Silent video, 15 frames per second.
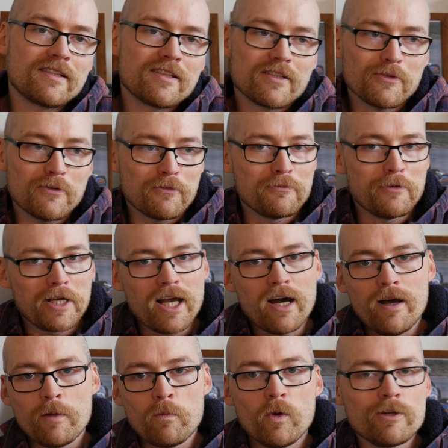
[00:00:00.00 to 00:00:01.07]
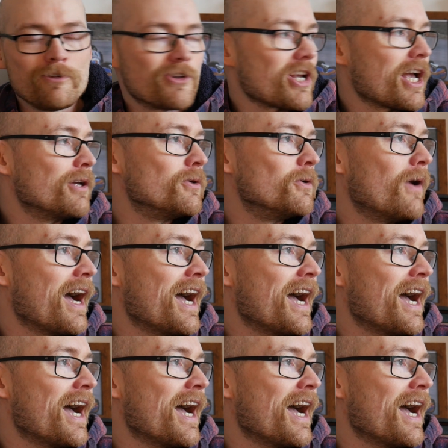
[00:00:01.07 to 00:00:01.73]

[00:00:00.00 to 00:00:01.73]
sort of my karting one channel,